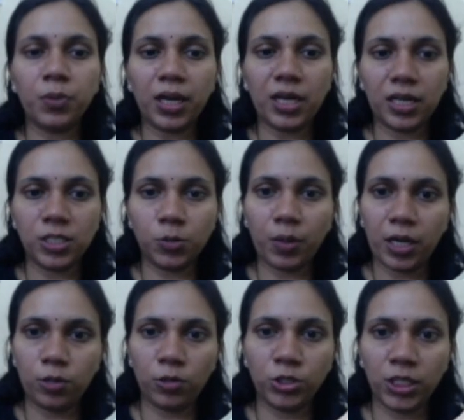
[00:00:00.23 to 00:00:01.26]
Priyanka's
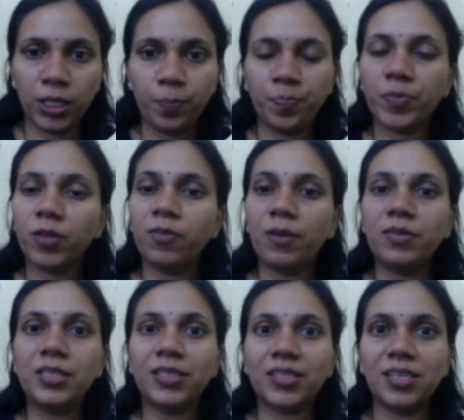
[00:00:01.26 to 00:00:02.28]
biology, where
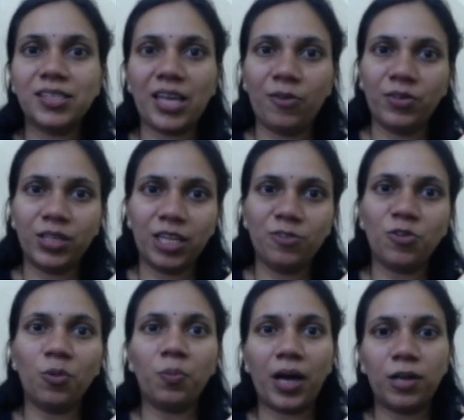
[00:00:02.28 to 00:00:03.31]
we discuss everything
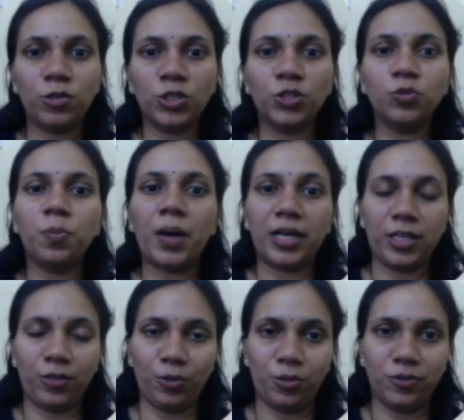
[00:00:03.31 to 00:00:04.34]
from biology to
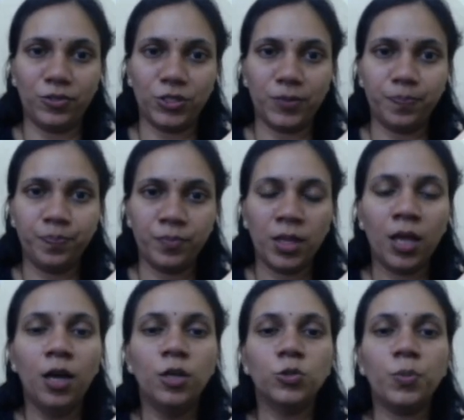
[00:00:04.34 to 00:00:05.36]
biotechnology.
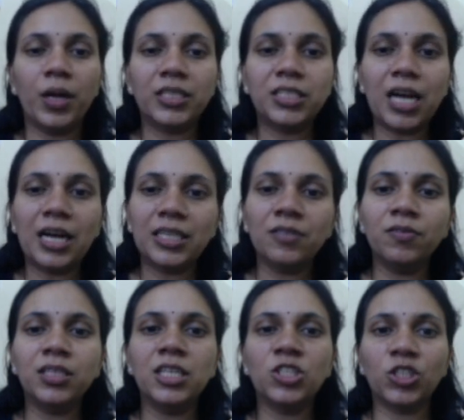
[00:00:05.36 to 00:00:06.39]
So we had started
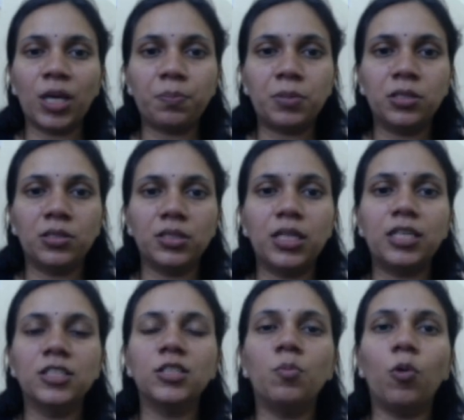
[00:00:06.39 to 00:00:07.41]
with this chapter,
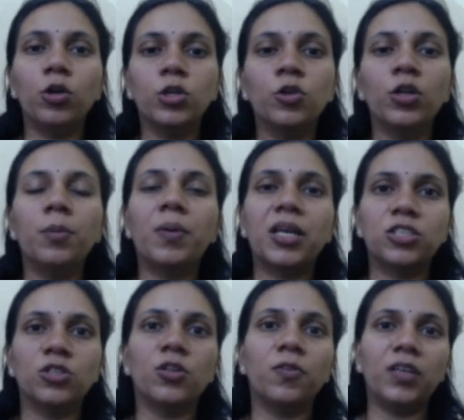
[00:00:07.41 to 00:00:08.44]
that is the molecular
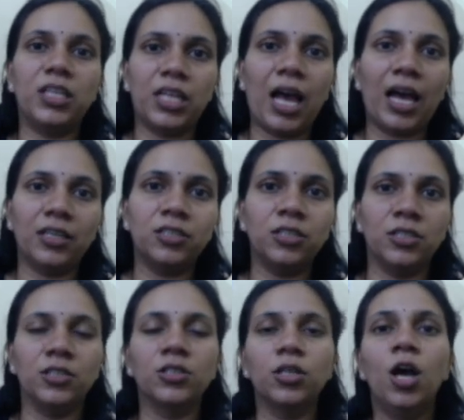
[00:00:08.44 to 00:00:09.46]
basis of
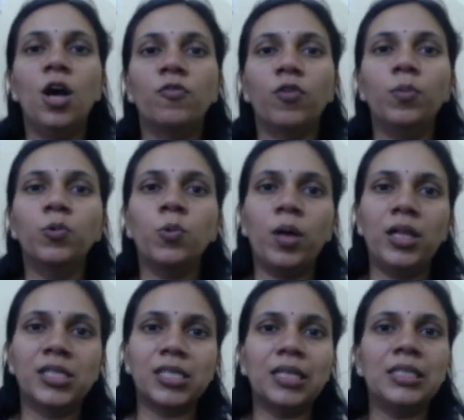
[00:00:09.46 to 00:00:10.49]
inheritance, from
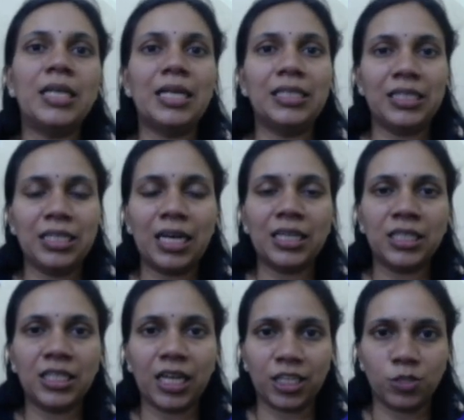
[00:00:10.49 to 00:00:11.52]
12th standard
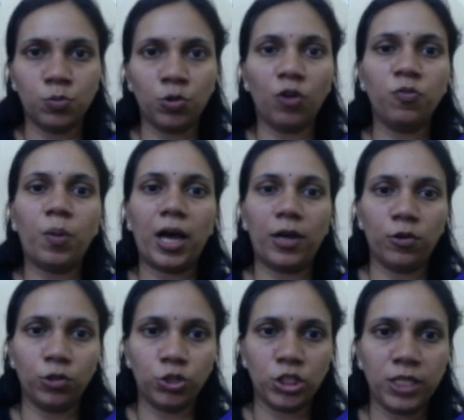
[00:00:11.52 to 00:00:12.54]
NCERT textbook of
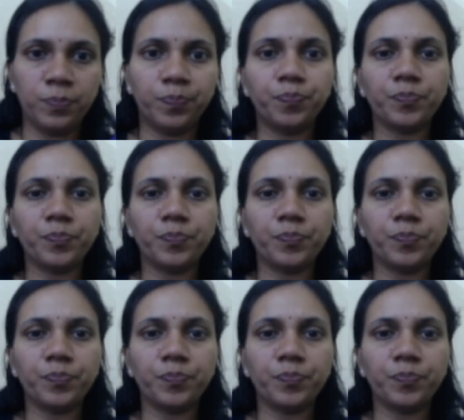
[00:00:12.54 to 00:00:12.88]
biology.